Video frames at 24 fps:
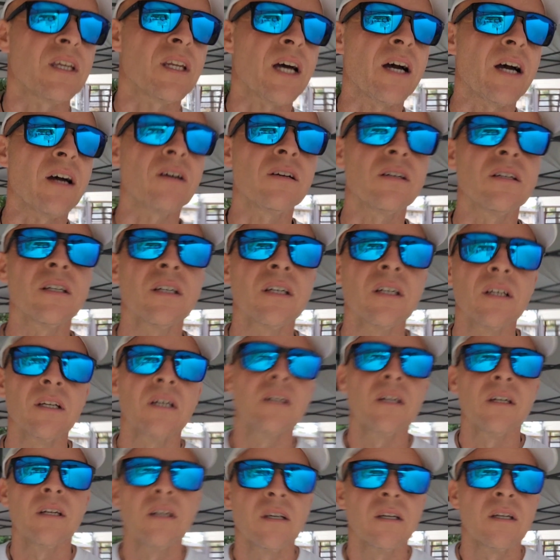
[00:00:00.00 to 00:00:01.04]
you know,
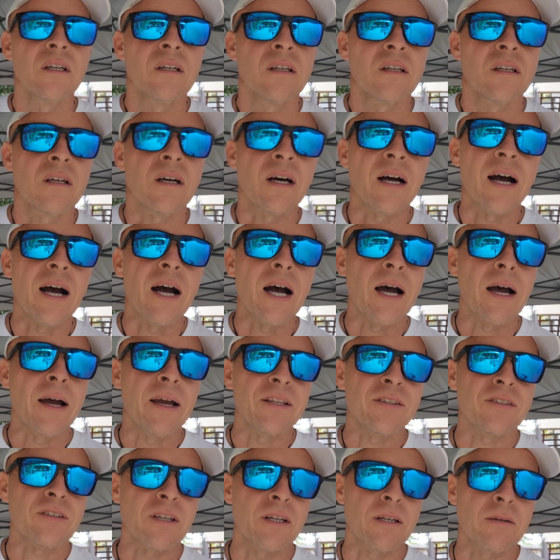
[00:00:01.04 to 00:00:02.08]

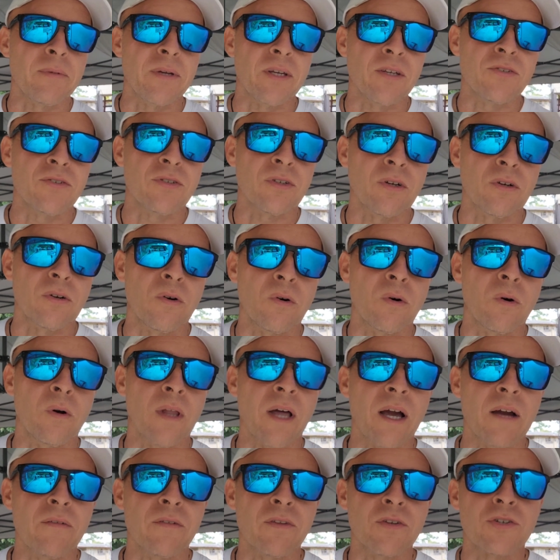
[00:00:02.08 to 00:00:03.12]
it's going to be sort of
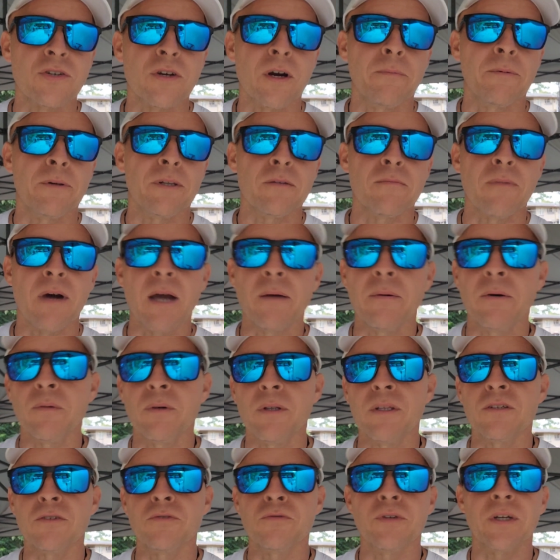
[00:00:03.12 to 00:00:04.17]
all over the shop at the moment
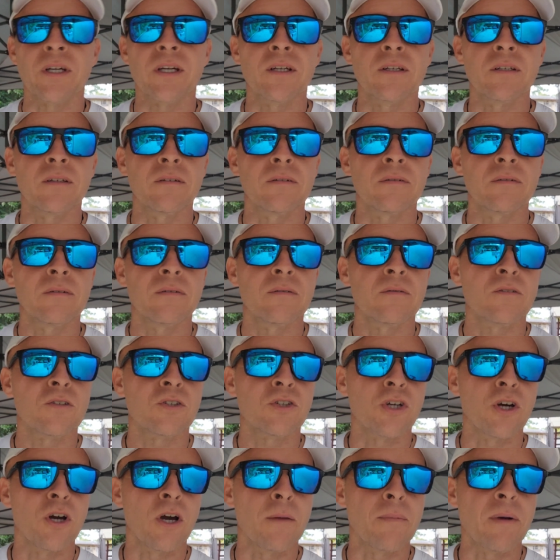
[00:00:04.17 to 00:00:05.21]
with this freaking
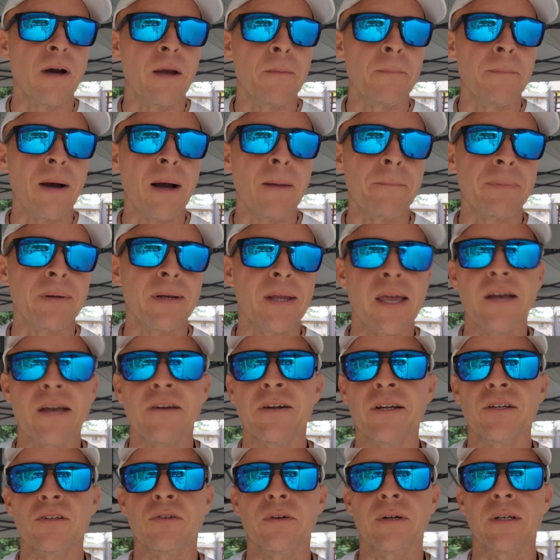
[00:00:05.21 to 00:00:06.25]
turbo pumping
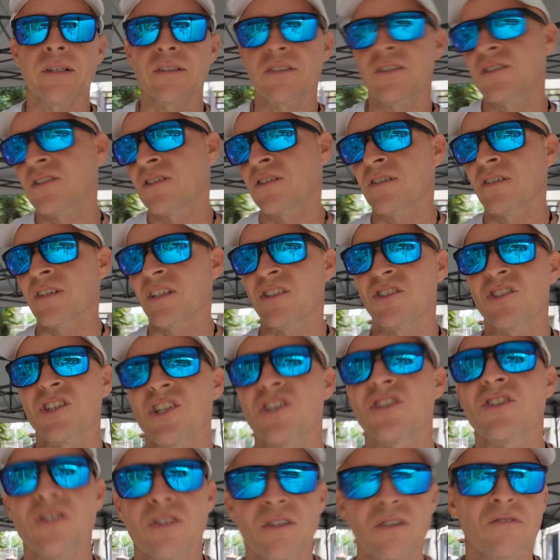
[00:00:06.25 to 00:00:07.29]
air into it. It's
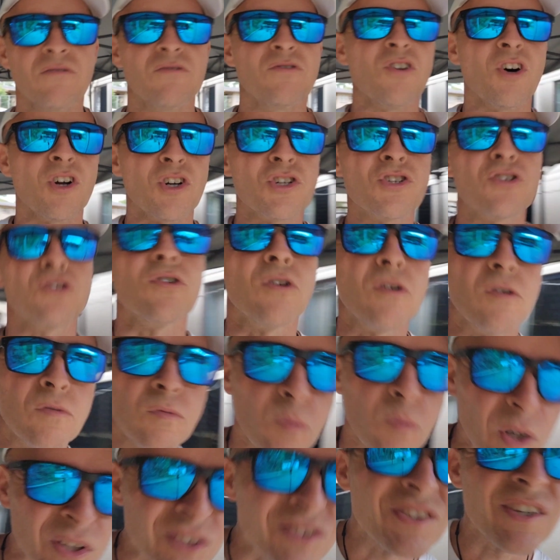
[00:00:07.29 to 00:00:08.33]
just not
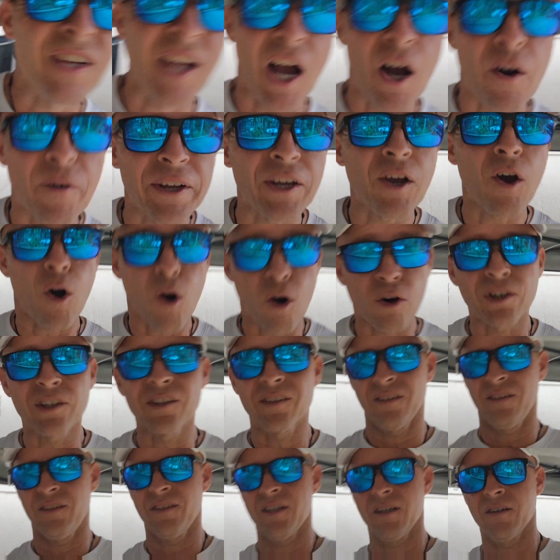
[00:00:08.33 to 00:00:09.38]
sure what's going
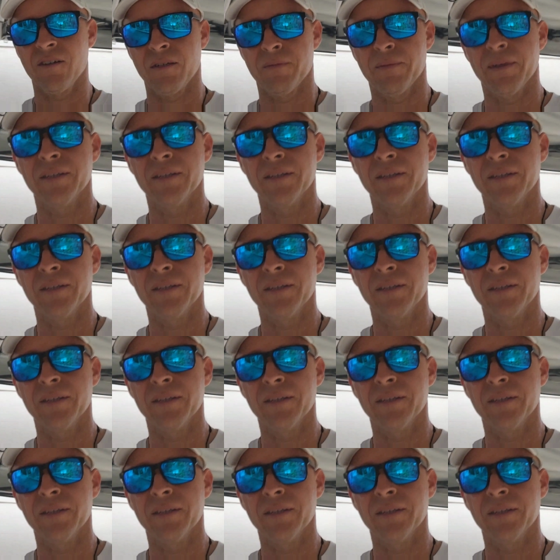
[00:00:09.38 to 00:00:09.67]
on, you know